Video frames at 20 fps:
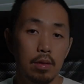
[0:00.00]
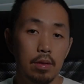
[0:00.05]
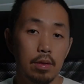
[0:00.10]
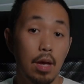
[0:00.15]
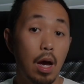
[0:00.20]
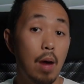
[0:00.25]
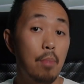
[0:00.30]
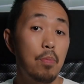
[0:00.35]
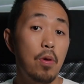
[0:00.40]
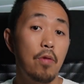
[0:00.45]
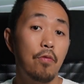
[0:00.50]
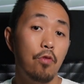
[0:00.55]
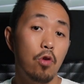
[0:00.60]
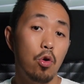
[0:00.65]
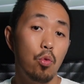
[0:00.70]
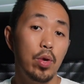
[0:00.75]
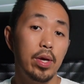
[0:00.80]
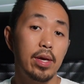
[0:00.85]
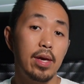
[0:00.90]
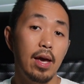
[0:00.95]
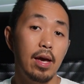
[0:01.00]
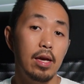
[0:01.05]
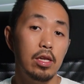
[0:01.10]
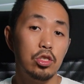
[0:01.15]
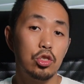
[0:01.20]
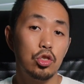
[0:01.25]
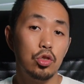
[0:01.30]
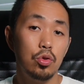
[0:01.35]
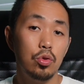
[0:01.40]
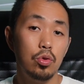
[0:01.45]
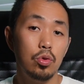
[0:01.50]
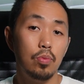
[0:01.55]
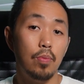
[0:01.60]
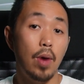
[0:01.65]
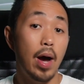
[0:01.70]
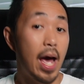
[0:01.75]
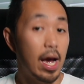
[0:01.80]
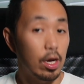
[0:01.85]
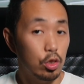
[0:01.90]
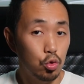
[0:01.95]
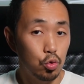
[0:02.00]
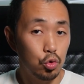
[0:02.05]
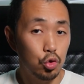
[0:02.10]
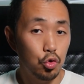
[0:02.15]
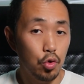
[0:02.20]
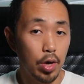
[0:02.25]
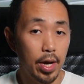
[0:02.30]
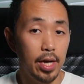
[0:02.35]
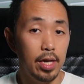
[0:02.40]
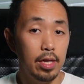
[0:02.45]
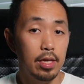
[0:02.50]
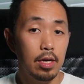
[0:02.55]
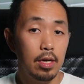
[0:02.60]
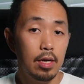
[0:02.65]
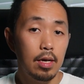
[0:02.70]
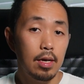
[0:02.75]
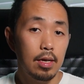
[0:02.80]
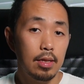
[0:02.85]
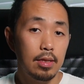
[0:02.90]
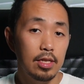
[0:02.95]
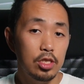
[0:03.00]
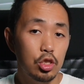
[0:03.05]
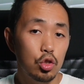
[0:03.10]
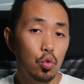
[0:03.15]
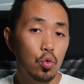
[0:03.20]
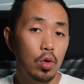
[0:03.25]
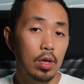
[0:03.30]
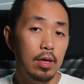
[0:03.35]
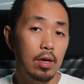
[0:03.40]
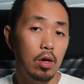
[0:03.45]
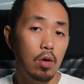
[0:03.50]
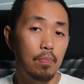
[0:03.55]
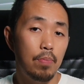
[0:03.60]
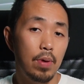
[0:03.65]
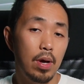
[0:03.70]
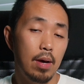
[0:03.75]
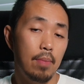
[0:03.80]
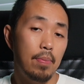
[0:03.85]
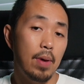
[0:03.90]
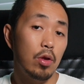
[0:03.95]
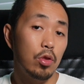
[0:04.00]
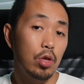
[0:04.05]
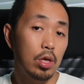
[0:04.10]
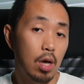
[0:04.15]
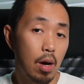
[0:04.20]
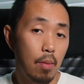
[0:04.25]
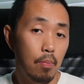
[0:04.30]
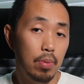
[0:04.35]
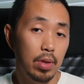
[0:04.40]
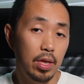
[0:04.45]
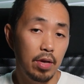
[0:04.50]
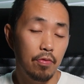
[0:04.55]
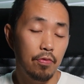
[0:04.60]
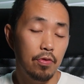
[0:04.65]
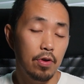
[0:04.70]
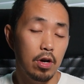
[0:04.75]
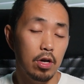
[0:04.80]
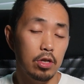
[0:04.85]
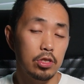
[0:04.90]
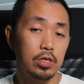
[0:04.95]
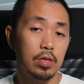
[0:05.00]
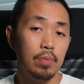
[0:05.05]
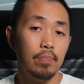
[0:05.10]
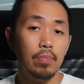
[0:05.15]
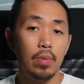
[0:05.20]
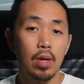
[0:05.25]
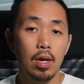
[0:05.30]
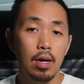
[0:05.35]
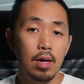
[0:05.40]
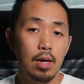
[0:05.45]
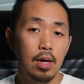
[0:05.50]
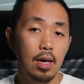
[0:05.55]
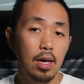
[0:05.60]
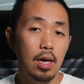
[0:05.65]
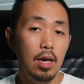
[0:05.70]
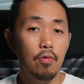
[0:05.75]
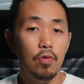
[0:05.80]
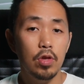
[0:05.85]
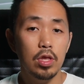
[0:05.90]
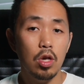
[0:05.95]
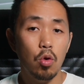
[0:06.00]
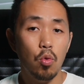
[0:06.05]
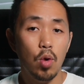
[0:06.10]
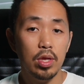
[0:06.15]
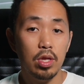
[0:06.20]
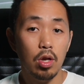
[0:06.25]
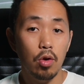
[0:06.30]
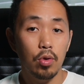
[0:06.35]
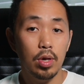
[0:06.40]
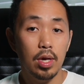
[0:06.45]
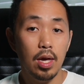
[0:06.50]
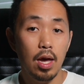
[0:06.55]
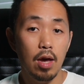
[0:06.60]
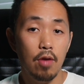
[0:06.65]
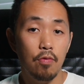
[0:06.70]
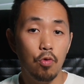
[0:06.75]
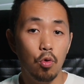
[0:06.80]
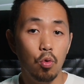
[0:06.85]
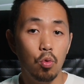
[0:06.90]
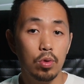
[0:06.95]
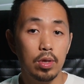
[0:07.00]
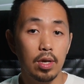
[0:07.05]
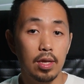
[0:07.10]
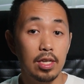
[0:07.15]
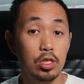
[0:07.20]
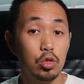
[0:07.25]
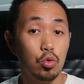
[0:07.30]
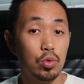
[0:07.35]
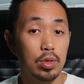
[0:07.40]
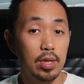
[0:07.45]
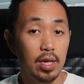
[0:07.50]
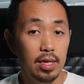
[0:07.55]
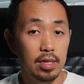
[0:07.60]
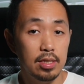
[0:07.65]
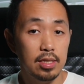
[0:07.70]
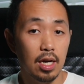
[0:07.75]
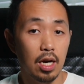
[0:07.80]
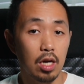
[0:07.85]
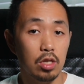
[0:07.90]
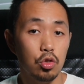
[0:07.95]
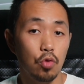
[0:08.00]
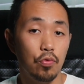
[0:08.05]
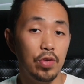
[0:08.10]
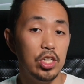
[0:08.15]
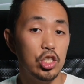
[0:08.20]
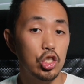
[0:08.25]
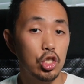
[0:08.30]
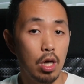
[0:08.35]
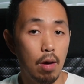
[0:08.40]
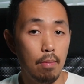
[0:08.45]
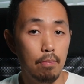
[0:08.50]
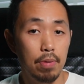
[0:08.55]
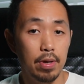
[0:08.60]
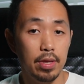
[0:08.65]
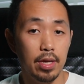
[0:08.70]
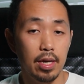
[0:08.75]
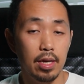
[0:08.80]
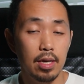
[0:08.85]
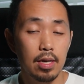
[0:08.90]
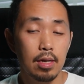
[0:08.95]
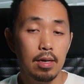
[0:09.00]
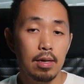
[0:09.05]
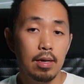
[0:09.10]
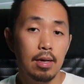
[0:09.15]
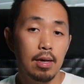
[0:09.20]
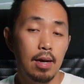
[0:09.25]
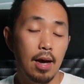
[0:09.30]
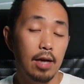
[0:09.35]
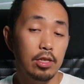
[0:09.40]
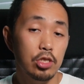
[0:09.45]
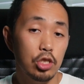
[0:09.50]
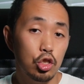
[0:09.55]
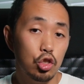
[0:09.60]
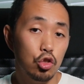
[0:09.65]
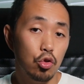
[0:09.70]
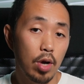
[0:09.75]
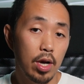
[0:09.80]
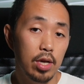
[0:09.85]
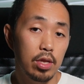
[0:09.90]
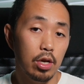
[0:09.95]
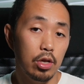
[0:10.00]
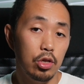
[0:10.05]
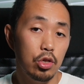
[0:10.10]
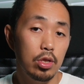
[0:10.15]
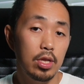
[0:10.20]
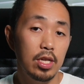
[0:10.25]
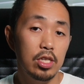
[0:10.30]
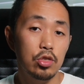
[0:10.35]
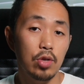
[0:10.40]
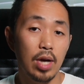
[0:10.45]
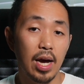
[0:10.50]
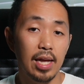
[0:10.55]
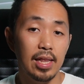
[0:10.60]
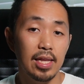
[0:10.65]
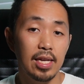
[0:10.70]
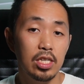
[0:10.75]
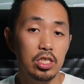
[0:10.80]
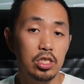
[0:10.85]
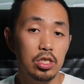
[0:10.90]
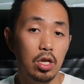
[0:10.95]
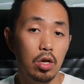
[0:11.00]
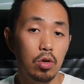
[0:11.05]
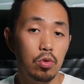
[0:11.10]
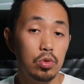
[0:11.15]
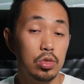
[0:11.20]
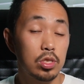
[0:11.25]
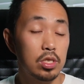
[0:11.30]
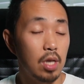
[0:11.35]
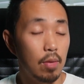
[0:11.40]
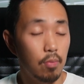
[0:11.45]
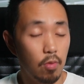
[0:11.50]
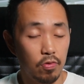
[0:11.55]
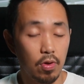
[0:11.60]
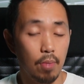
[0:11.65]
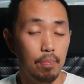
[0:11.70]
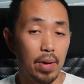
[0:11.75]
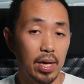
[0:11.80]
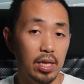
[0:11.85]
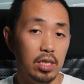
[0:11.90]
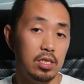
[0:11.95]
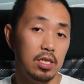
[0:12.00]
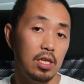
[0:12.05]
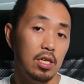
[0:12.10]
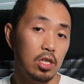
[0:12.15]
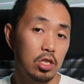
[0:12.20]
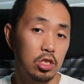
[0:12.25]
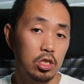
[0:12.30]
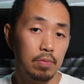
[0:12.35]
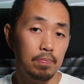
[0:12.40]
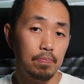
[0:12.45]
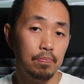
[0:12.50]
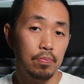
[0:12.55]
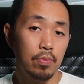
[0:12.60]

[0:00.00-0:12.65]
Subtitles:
Now, before we get into my actual trade, let's talk a little bit about the company first. Even though I don't care for all the little details of each company, as a trader, you need to at least know some of the basics.